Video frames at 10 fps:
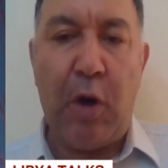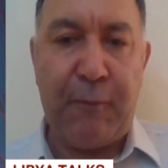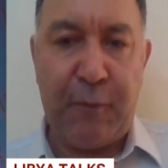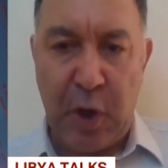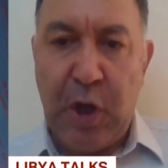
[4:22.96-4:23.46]

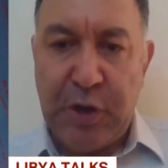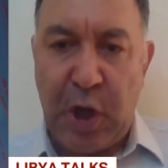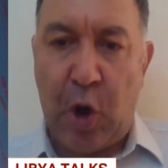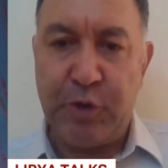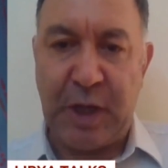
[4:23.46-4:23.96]
of
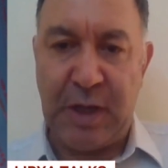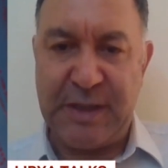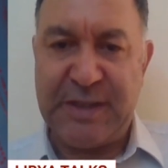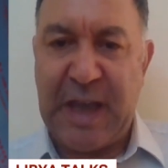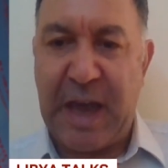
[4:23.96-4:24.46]
the other
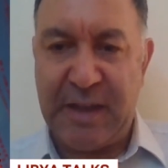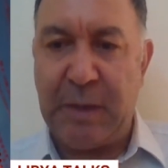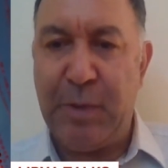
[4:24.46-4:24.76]
side.